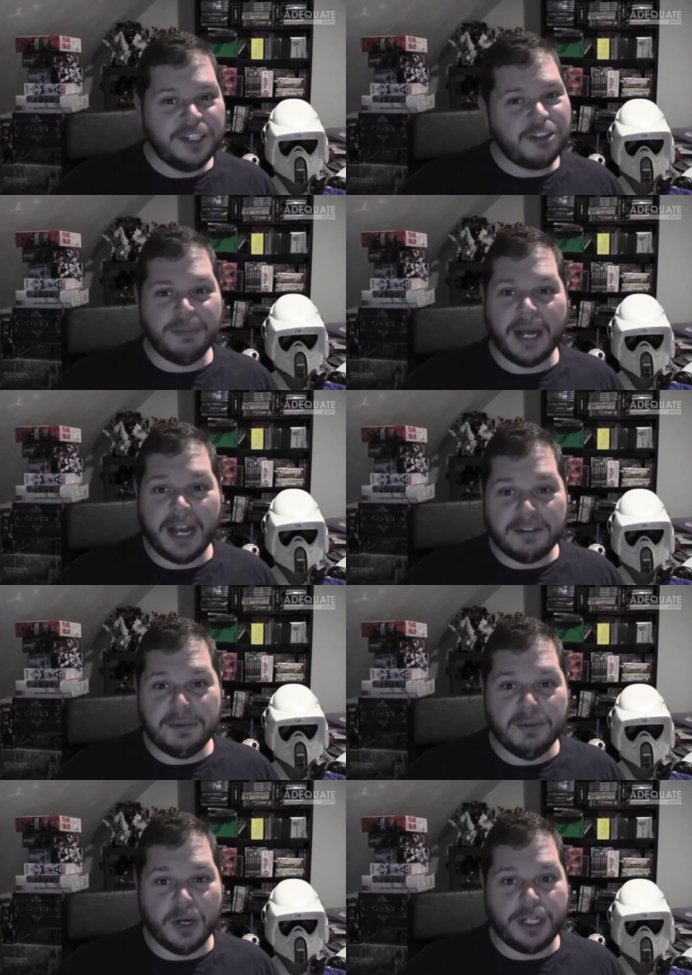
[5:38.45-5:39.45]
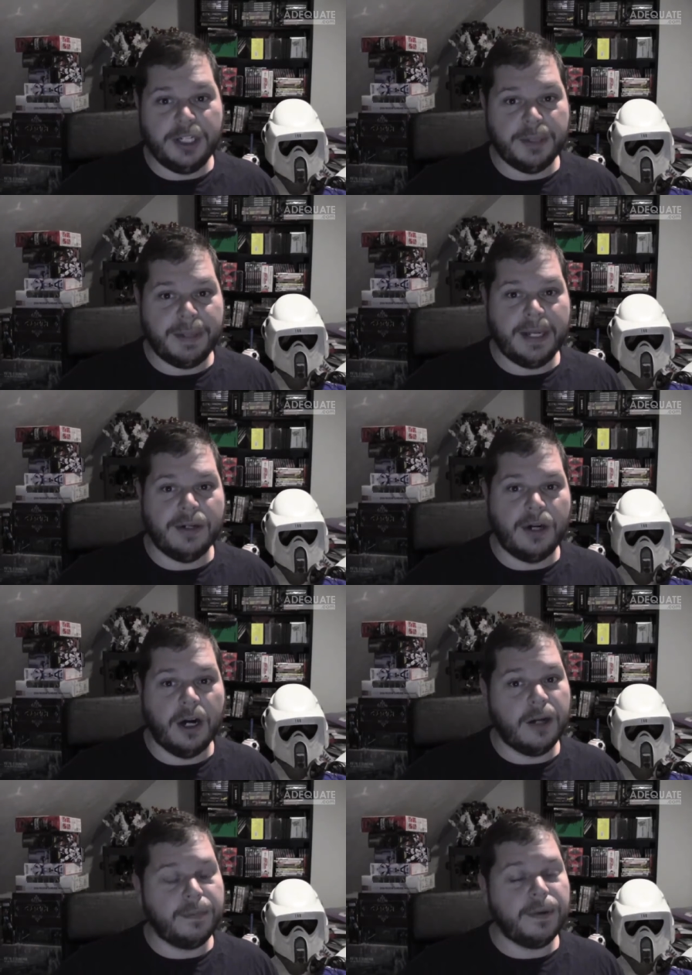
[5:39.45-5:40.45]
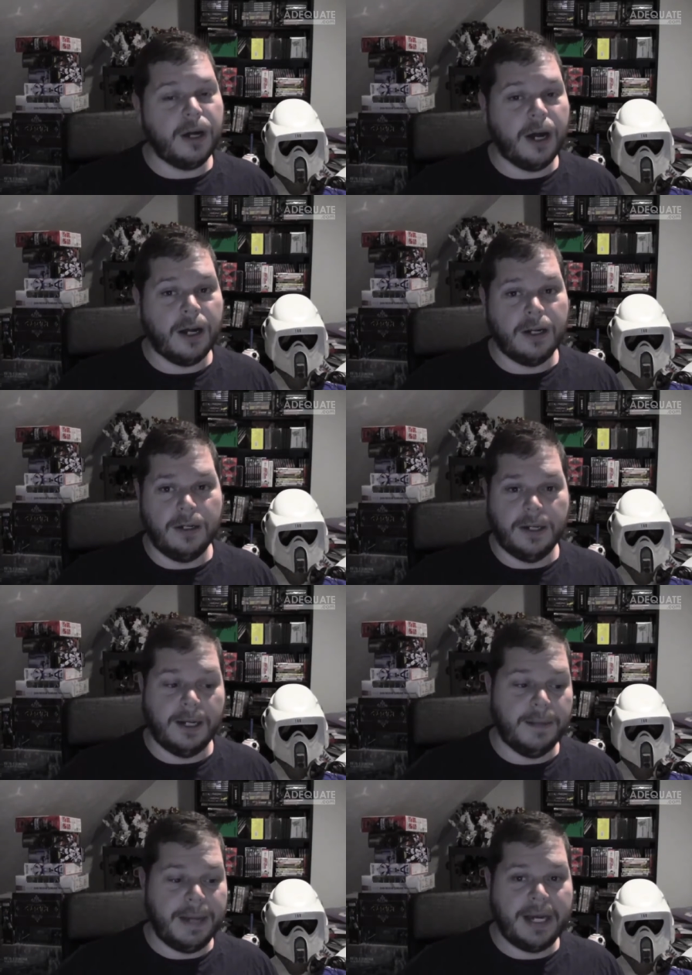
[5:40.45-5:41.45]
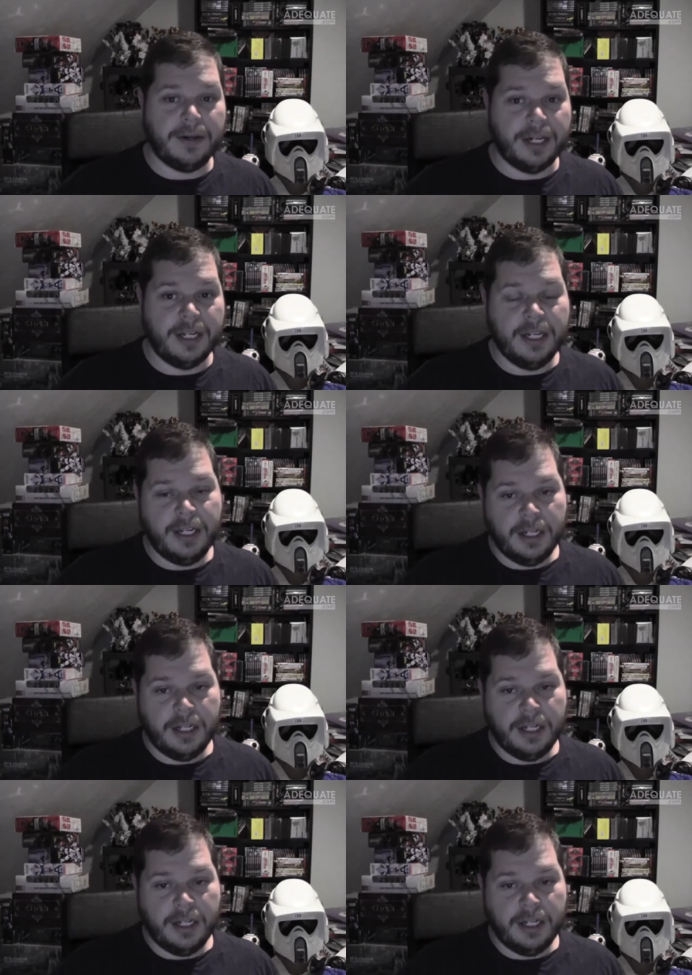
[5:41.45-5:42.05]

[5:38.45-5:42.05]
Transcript: so you might have to be running your panel on battery.